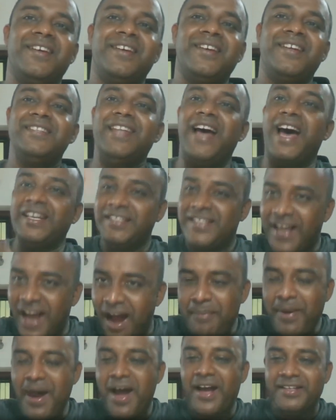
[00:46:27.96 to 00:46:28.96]
that
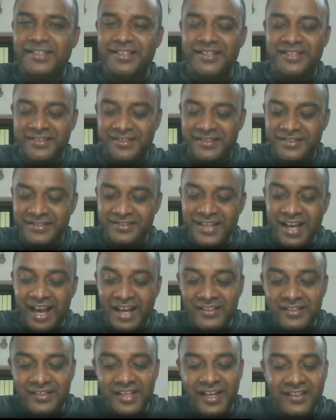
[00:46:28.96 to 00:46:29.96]
command, that
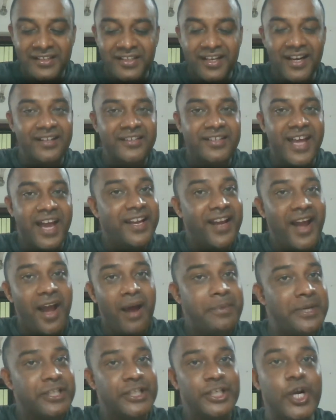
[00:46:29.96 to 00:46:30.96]
central
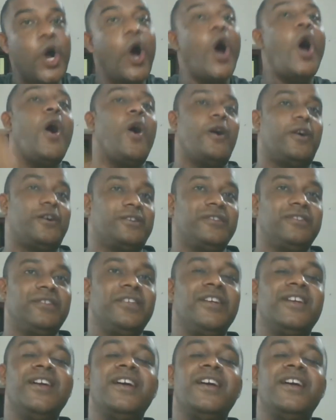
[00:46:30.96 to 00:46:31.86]
dynamic core,